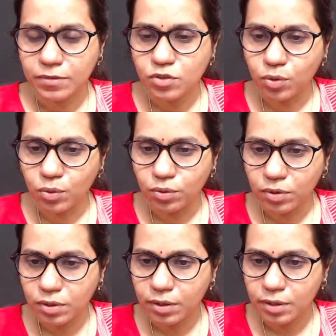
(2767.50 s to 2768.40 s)
So,
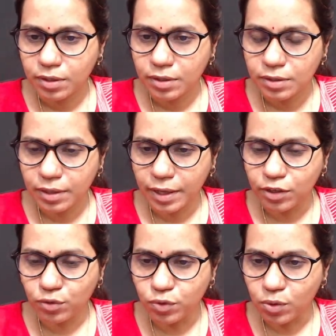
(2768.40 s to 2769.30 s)

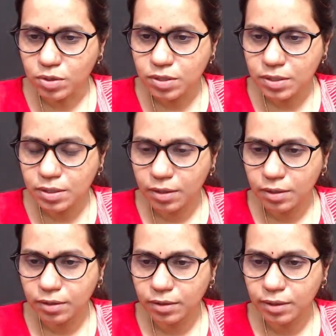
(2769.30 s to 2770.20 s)
thank you, folks.
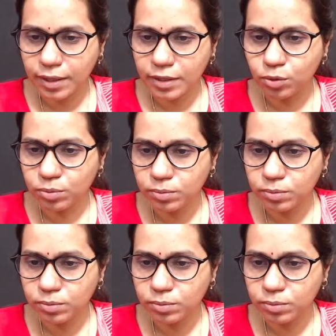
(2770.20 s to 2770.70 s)
Thank you.